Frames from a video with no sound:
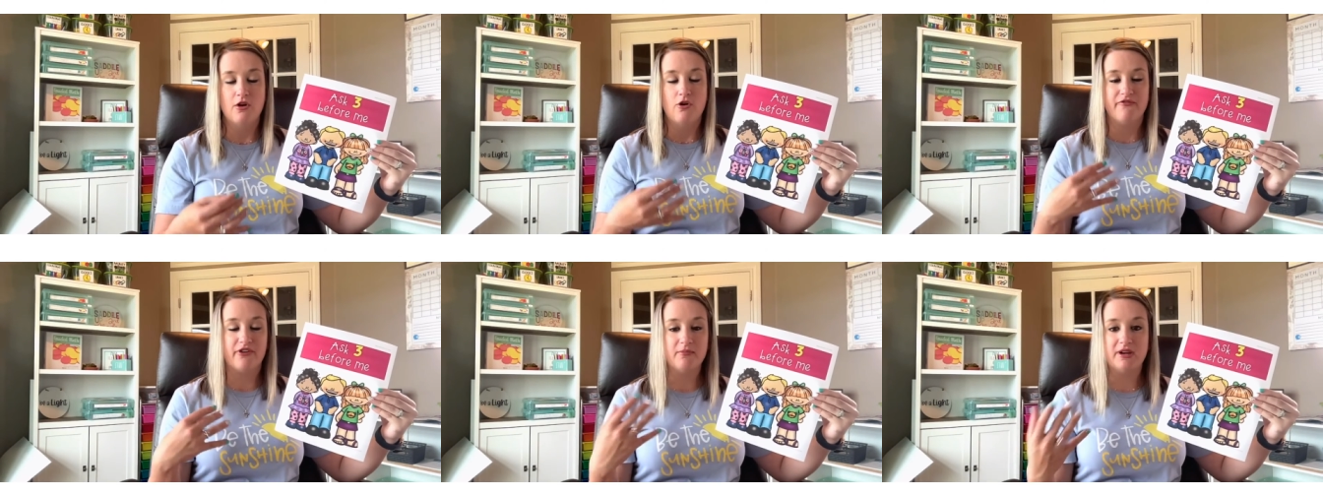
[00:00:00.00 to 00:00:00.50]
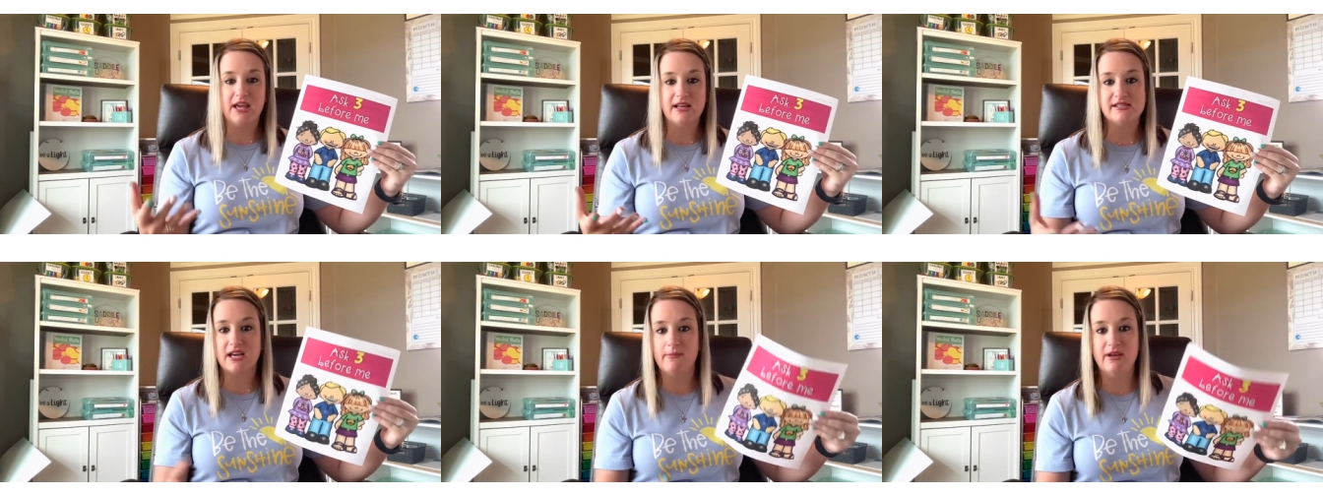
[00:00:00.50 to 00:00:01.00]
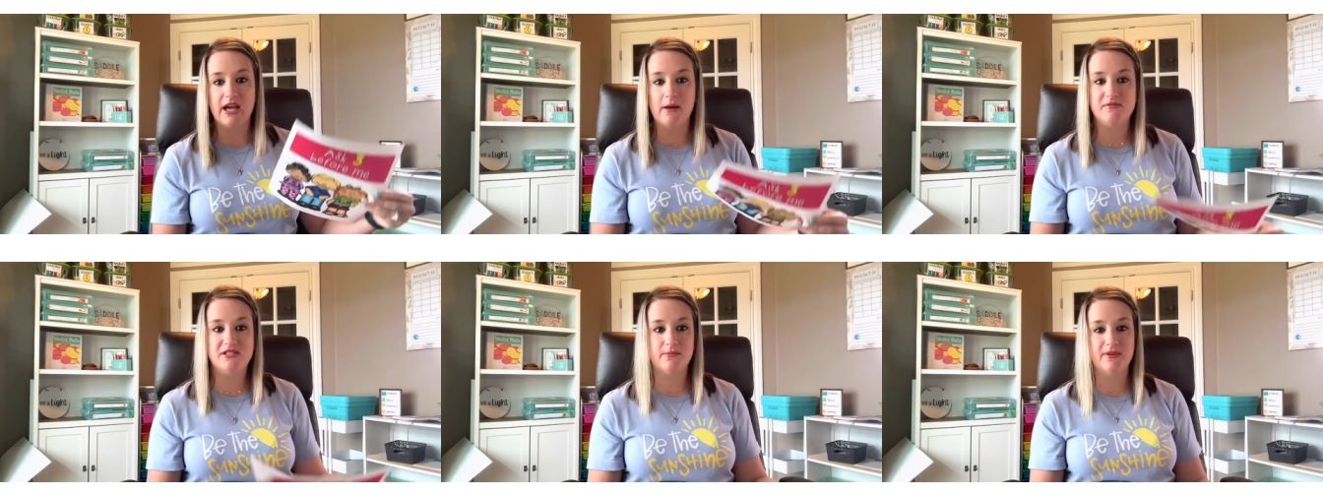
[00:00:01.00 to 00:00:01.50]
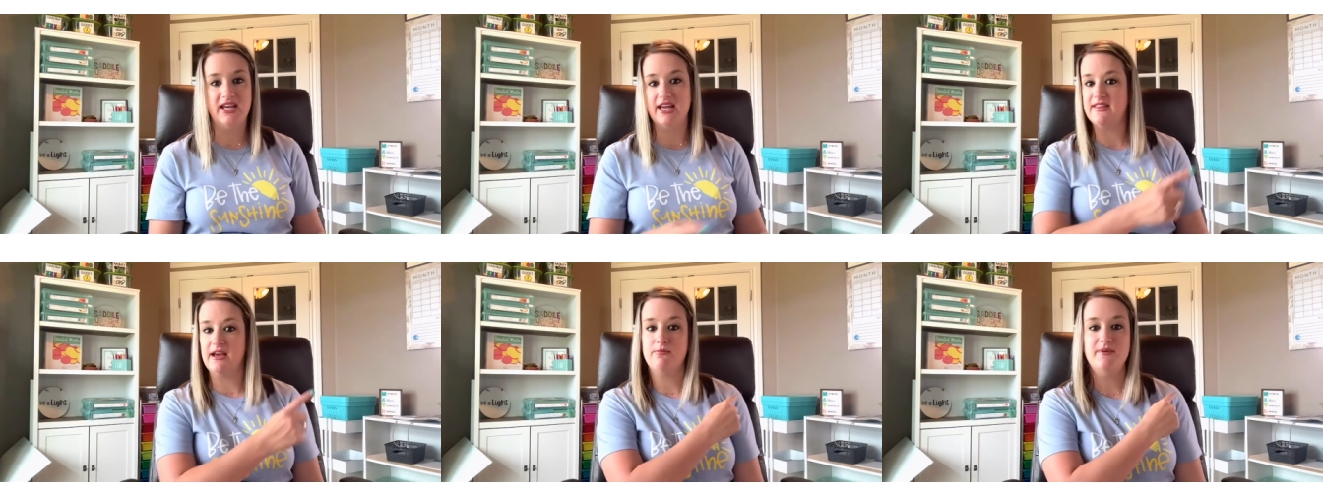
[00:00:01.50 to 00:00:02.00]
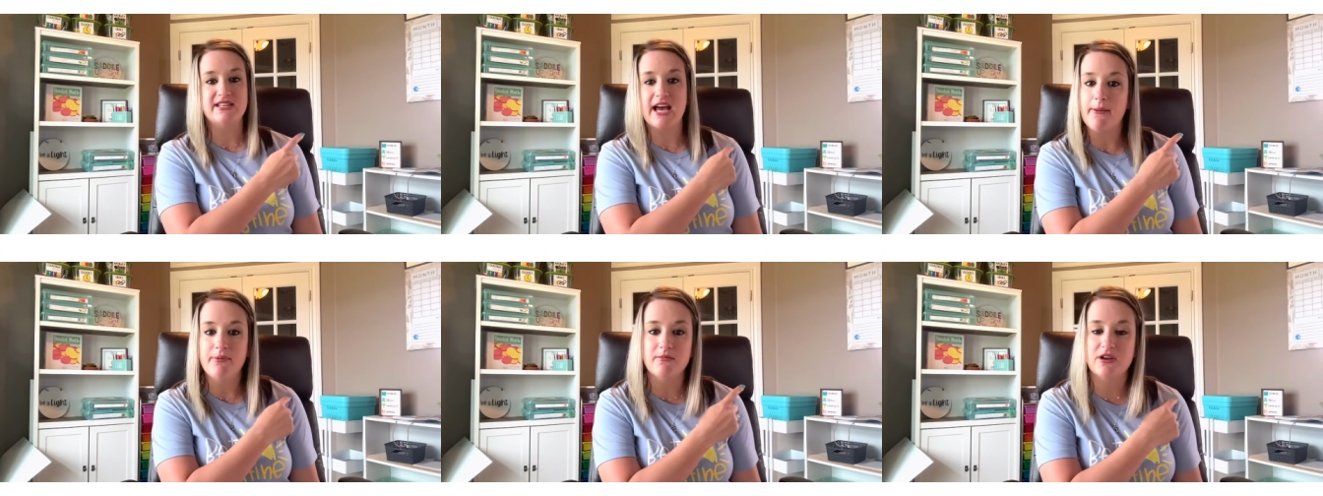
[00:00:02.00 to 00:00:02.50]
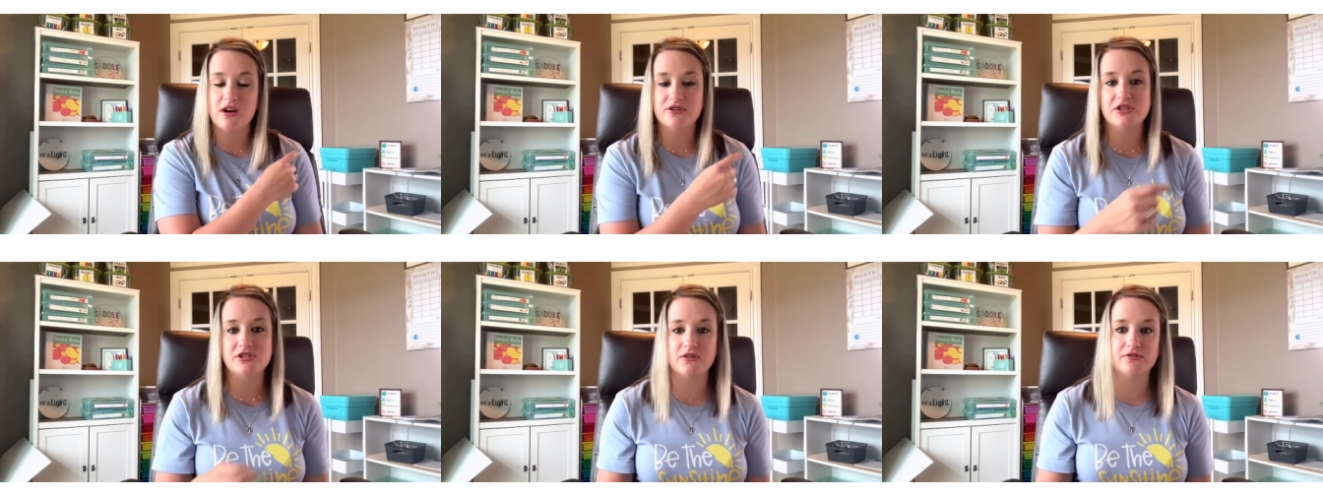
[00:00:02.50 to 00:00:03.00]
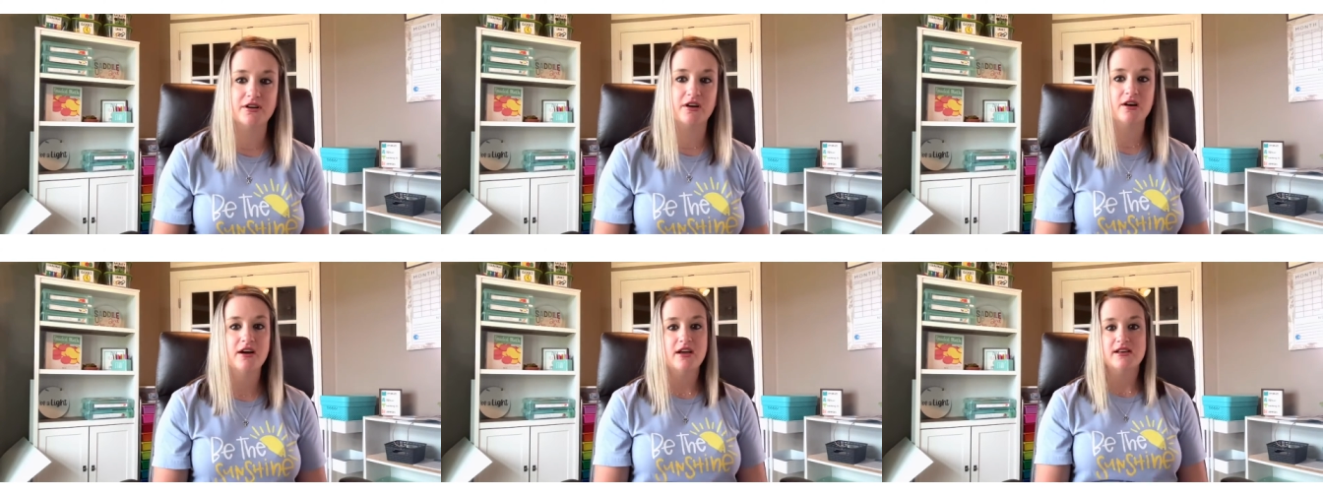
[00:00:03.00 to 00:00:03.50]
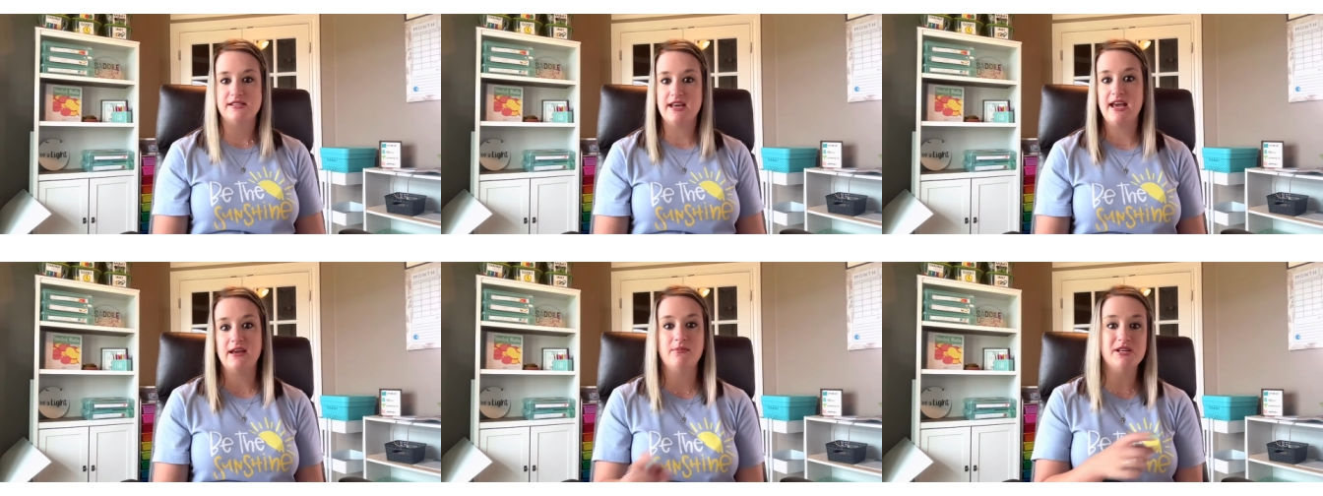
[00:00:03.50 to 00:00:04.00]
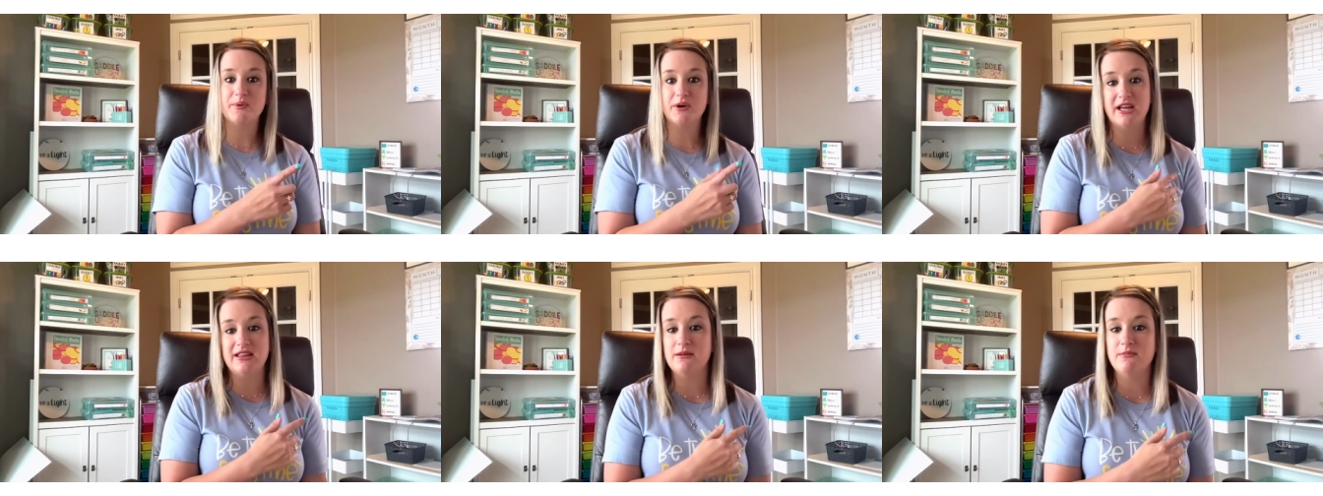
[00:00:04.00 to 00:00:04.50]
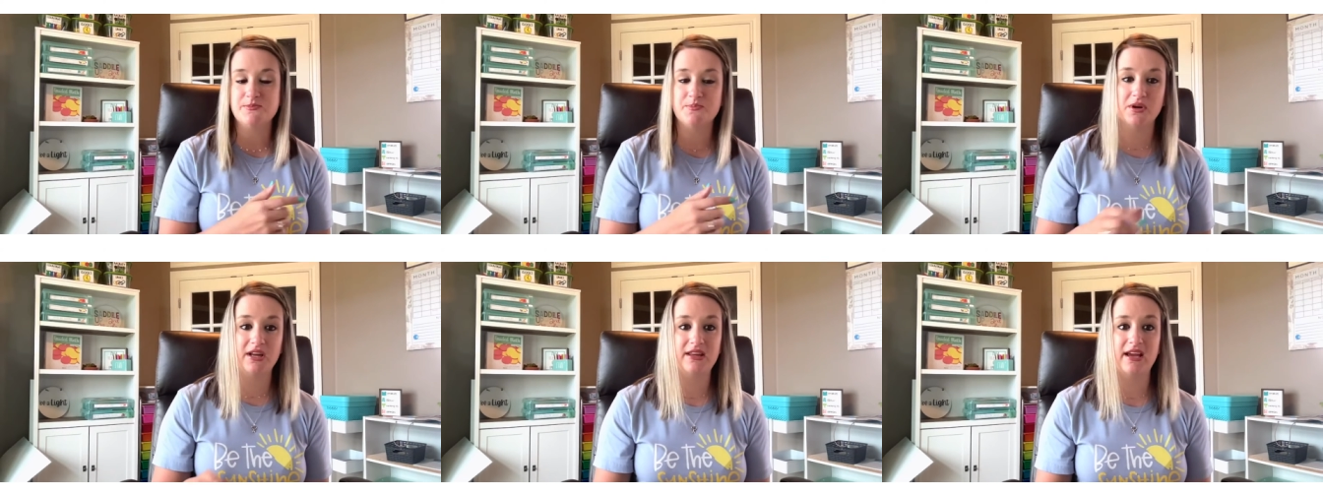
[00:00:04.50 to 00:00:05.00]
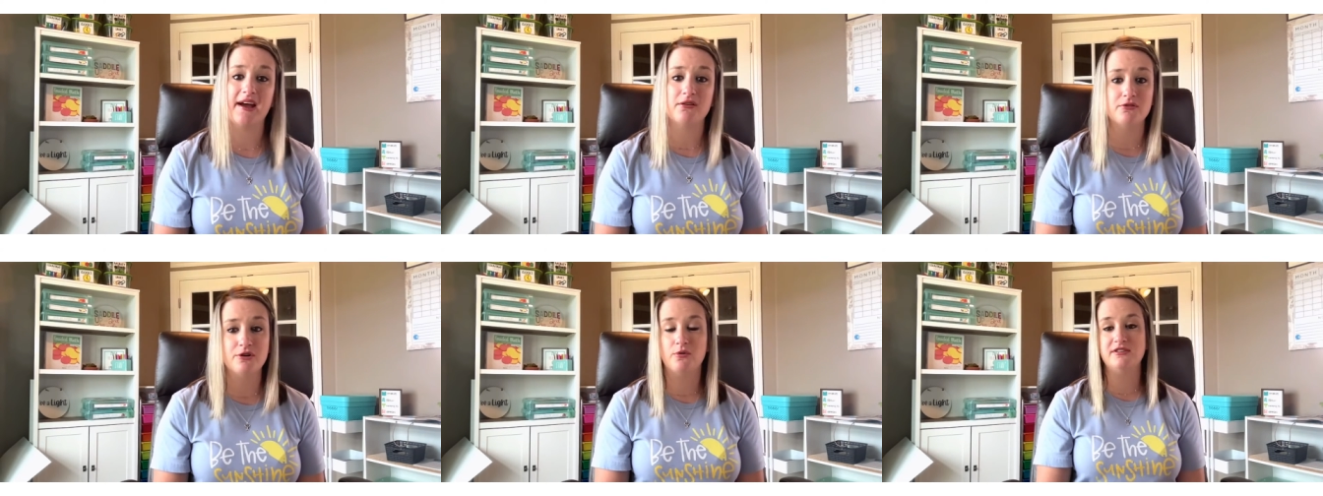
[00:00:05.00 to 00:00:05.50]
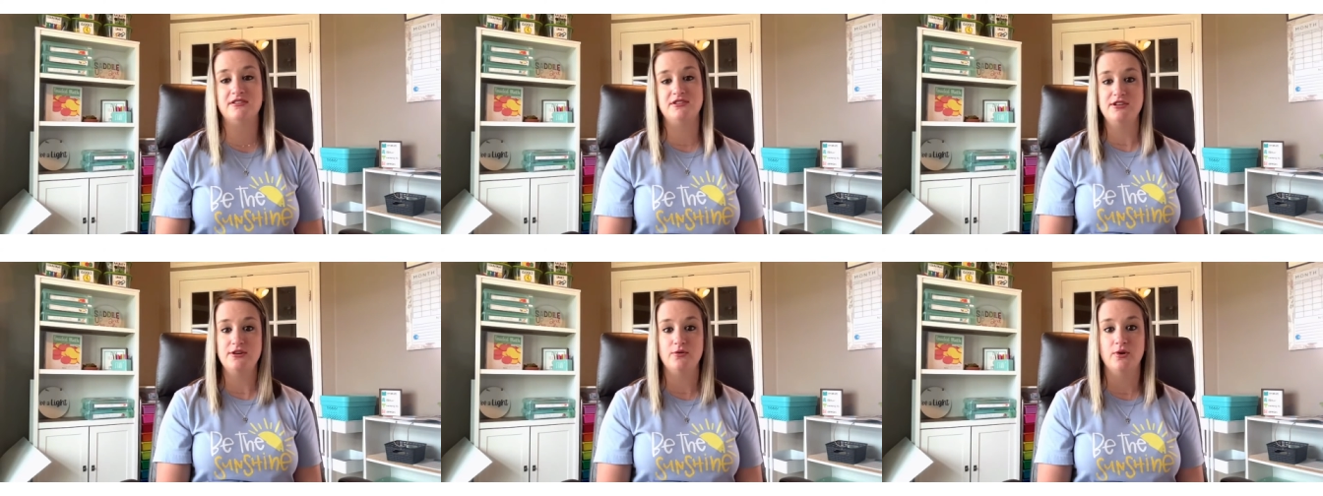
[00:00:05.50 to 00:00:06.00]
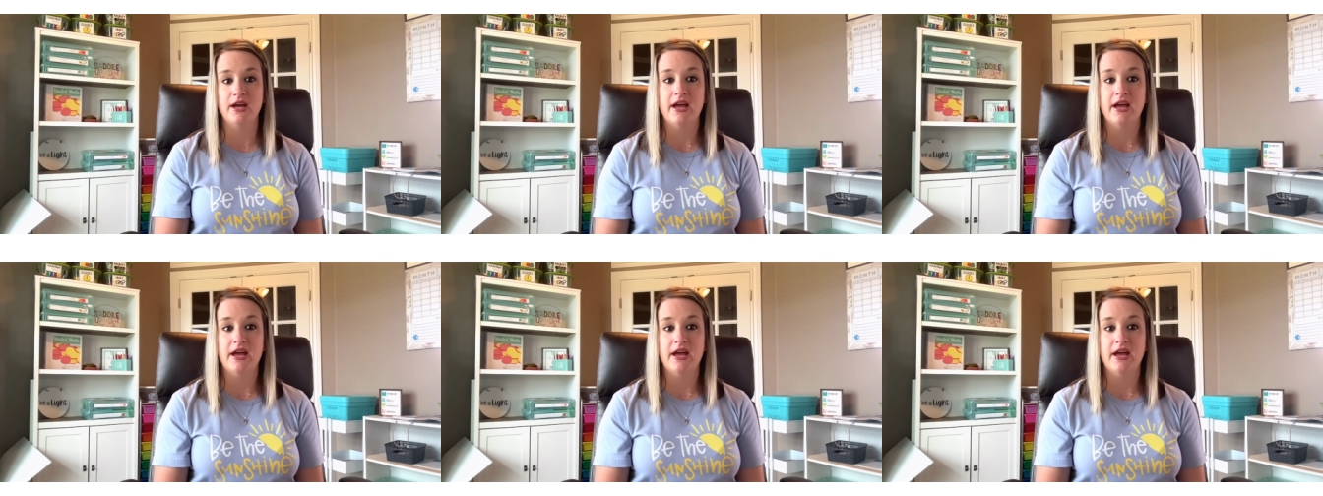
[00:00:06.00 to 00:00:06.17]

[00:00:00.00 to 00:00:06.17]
from kids coming up to me and they would be tapping me on the shoulder saying, Miss Bernethy, Miss Bernethy, I don't know what to do.